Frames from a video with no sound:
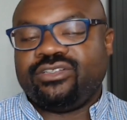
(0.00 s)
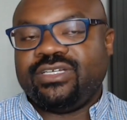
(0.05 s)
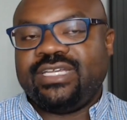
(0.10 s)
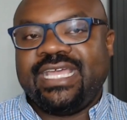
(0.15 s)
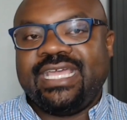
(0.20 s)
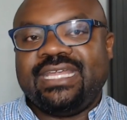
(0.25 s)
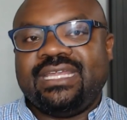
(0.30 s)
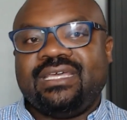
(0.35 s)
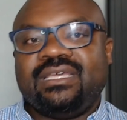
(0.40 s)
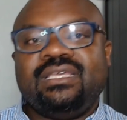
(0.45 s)
your
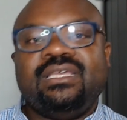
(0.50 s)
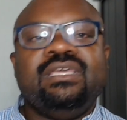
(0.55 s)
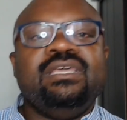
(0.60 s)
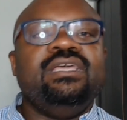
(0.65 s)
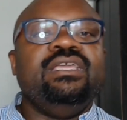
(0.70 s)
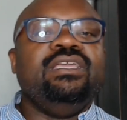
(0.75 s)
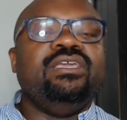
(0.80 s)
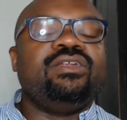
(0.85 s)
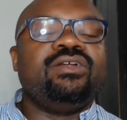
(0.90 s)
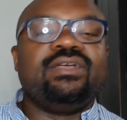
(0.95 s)
data,
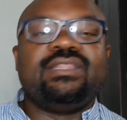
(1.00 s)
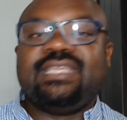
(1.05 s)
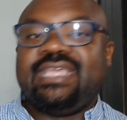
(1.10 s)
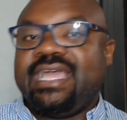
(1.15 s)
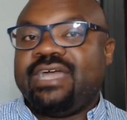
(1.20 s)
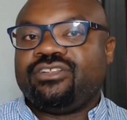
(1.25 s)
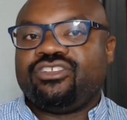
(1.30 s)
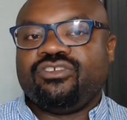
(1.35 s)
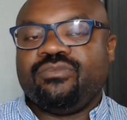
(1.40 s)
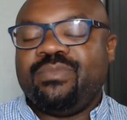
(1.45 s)
you don't have to
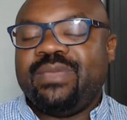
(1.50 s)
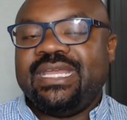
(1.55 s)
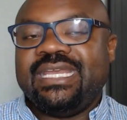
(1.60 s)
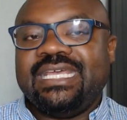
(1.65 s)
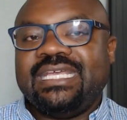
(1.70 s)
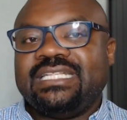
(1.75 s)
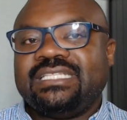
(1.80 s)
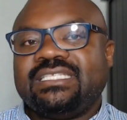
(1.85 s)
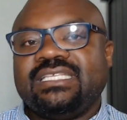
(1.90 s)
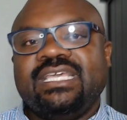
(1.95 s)
count your
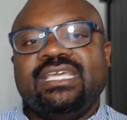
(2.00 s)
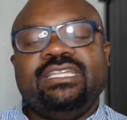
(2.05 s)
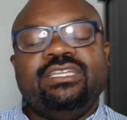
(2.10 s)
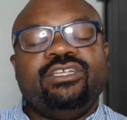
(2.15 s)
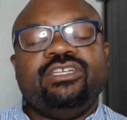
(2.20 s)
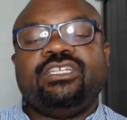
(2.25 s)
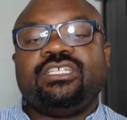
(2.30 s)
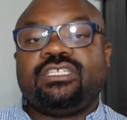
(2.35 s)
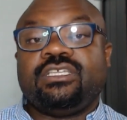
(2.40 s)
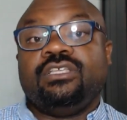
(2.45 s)
minutes, and you
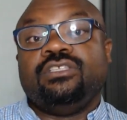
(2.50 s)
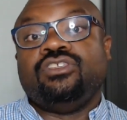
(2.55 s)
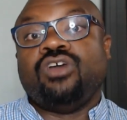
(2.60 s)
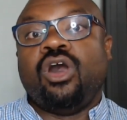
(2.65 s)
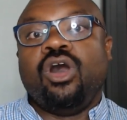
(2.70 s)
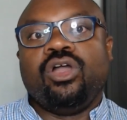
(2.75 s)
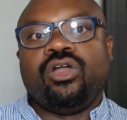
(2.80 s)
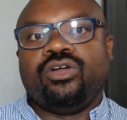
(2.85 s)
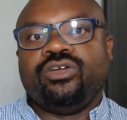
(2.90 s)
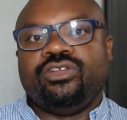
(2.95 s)
just can
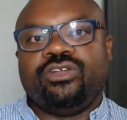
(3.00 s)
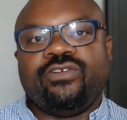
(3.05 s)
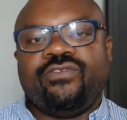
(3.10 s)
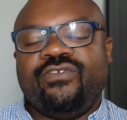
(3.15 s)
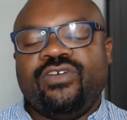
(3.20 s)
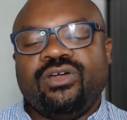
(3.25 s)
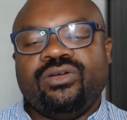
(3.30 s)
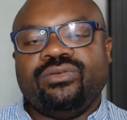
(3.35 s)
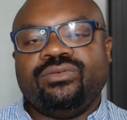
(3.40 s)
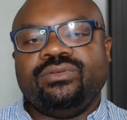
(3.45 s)
talk on your
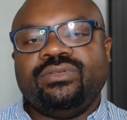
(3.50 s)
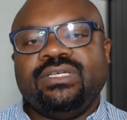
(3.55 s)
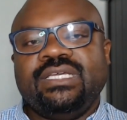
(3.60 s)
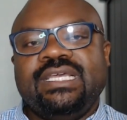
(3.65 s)
phone.